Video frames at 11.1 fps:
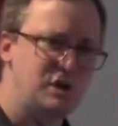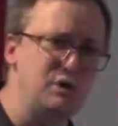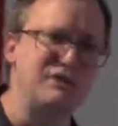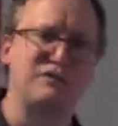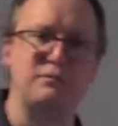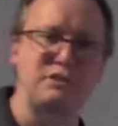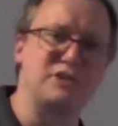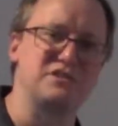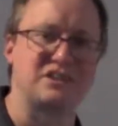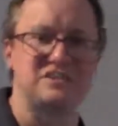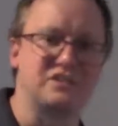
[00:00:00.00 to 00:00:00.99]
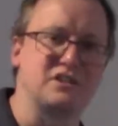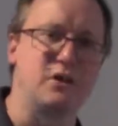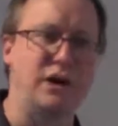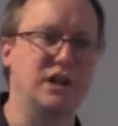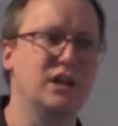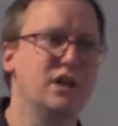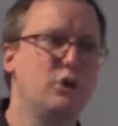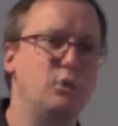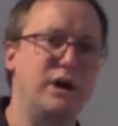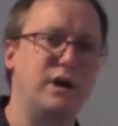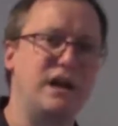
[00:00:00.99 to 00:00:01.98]
different processes going,
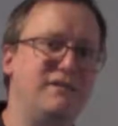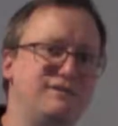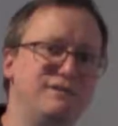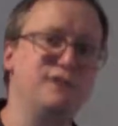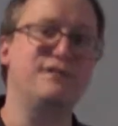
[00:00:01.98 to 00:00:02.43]
where a flu